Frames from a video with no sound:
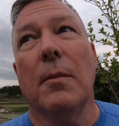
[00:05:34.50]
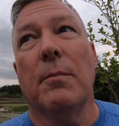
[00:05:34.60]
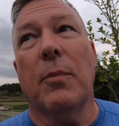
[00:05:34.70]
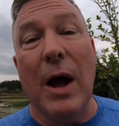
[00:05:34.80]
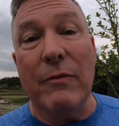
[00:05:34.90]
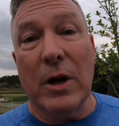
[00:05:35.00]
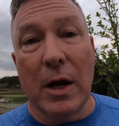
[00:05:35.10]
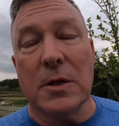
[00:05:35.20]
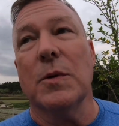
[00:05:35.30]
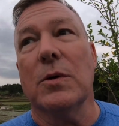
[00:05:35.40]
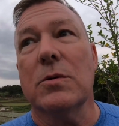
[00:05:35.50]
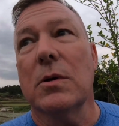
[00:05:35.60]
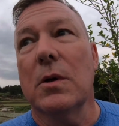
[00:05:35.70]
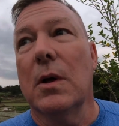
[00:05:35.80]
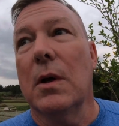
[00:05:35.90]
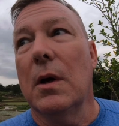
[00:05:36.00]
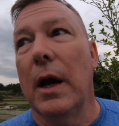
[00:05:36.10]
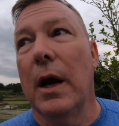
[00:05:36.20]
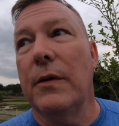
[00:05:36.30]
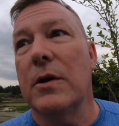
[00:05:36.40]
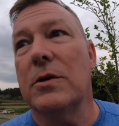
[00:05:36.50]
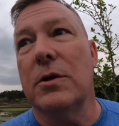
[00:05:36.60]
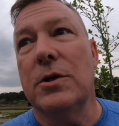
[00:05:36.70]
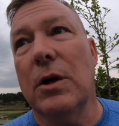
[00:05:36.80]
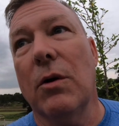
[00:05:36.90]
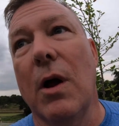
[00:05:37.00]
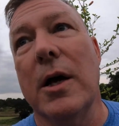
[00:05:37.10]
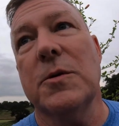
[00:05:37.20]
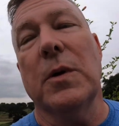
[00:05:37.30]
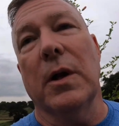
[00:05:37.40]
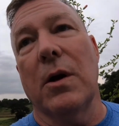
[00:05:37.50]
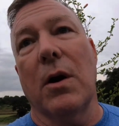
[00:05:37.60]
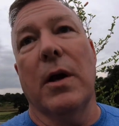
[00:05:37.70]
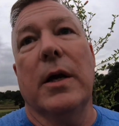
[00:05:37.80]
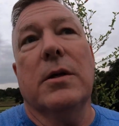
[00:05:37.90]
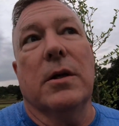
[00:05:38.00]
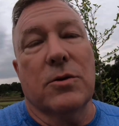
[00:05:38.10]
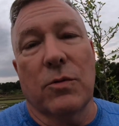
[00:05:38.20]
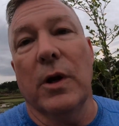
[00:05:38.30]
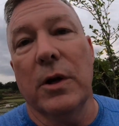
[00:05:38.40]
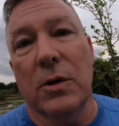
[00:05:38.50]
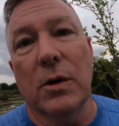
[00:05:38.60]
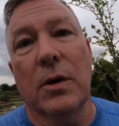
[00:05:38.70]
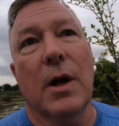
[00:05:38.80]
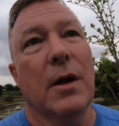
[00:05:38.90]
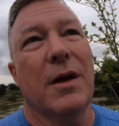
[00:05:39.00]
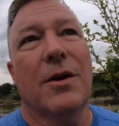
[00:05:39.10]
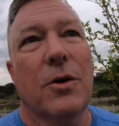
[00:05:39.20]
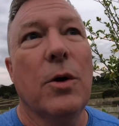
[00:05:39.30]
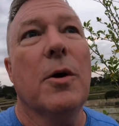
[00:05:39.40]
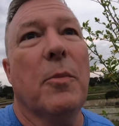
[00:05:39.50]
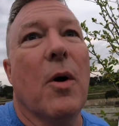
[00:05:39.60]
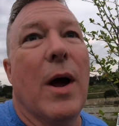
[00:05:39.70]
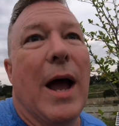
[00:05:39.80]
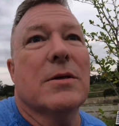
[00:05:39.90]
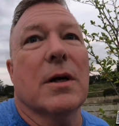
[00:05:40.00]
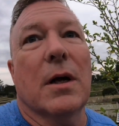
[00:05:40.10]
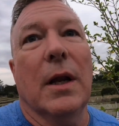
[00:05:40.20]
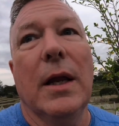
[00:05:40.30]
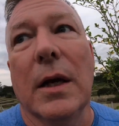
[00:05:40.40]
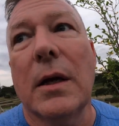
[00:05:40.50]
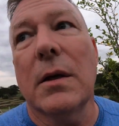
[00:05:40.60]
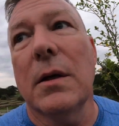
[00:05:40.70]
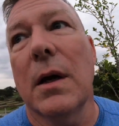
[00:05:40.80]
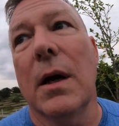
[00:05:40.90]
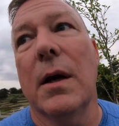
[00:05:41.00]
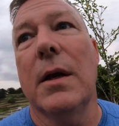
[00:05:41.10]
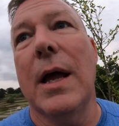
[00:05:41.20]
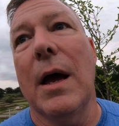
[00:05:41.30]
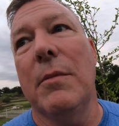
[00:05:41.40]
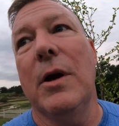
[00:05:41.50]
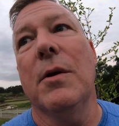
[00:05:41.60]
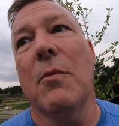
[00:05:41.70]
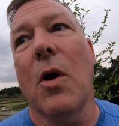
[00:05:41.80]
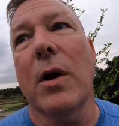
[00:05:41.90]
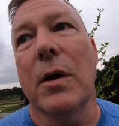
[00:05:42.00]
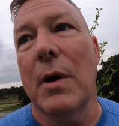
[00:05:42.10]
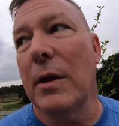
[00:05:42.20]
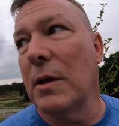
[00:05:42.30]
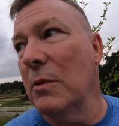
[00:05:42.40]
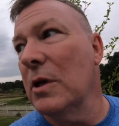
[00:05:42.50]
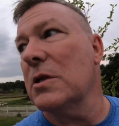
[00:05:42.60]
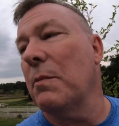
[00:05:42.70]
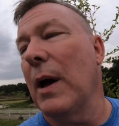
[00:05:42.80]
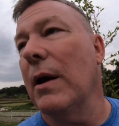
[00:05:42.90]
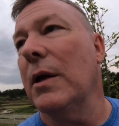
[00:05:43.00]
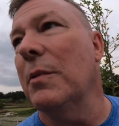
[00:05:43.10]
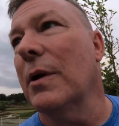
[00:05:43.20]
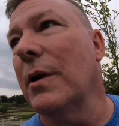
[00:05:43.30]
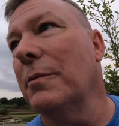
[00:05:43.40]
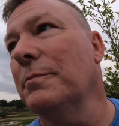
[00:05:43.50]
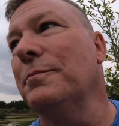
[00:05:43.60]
private hospitals. There's a general hospital in Urdaneta that's really good. Cuyapo has a clinic down near the market at the municipality building.